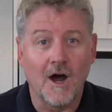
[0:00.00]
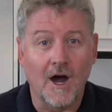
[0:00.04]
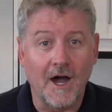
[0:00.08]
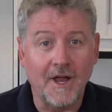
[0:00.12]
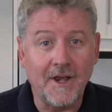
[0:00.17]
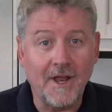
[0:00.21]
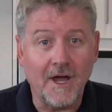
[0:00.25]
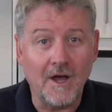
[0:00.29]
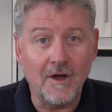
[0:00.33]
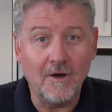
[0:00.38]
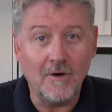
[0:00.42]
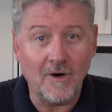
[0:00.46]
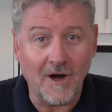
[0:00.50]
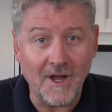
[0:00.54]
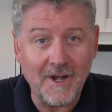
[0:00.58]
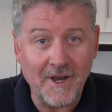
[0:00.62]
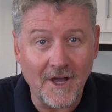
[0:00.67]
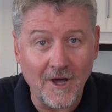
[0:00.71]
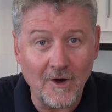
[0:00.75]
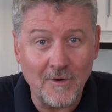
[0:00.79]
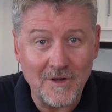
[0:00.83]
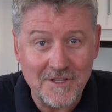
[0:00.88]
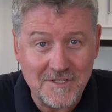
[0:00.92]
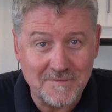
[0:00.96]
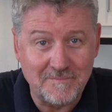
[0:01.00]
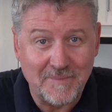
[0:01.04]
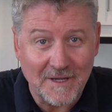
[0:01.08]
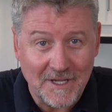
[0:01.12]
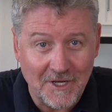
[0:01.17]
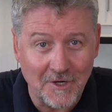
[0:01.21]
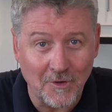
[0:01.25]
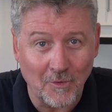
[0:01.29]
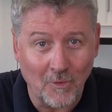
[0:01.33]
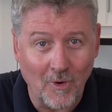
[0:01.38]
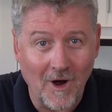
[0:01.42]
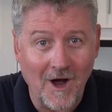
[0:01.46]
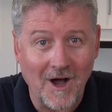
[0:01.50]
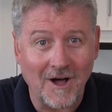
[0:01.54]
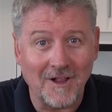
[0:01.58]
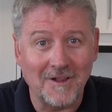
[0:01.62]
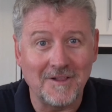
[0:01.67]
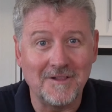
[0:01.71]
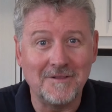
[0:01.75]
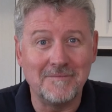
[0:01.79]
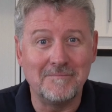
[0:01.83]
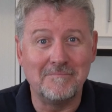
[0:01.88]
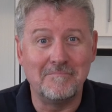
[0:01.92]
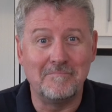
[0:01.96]
I know, I know, it's been a while,
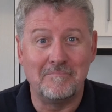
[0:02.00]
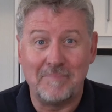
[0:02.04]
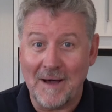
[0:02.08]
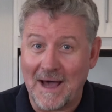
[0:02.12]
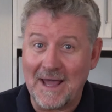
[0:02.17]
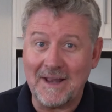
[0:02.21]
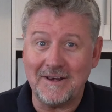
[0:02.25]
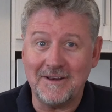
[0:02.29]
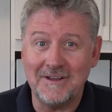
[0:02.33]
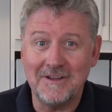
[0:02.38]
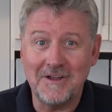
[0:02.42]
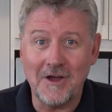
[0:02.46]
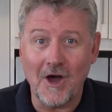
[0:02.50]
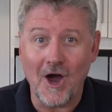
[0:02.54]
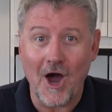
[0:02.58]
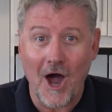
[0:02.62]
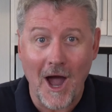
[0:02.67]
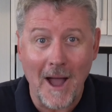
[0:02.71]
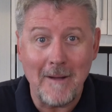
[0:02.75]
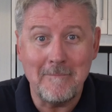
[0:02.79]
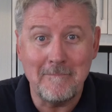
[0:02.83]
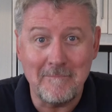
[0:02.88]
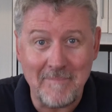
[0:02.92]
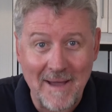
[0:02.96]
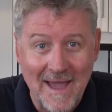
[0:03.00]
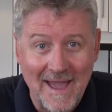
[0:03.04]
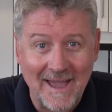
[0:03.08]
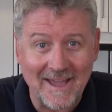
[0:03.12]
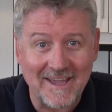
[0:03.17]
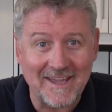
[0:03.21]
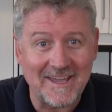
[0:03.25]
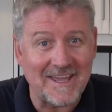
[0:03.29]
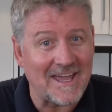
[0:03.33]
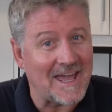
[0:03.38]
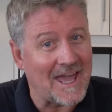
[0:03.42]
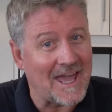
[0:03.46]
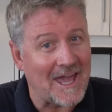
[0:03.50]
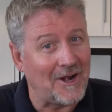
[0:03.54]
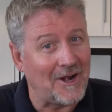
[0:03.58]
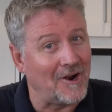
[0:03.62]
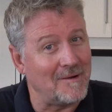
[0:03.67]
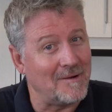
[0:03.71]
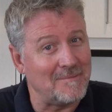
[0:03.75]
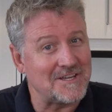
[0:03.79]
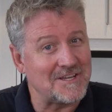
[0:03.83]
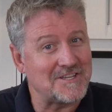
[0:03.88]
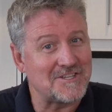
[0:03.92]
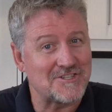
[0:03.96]
but I'm back and
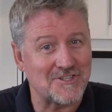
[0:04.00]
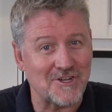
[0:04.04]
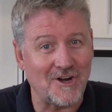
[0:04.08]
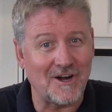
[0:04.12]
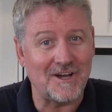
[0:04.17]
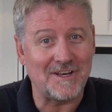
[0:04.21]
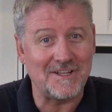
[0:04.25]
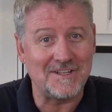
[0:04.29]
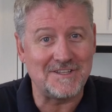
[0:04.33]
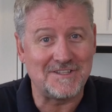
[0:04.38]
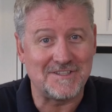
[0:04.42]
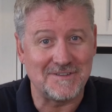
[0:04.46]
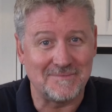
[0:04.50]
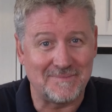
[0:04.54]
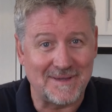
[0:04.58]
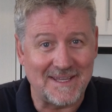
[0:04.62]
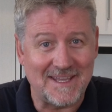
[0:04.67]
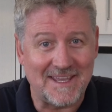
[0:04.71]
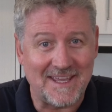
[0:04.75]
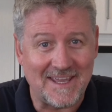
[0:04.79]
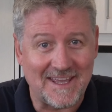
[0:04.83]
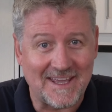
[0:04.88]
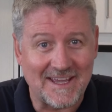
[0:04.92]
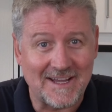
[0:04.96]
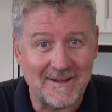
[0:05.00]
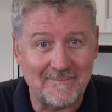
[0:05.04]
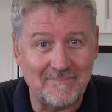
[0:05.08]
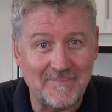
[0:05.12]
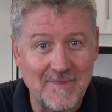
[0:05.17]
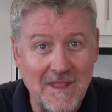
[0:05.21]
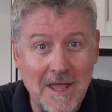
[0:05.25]
I'm excited to be here.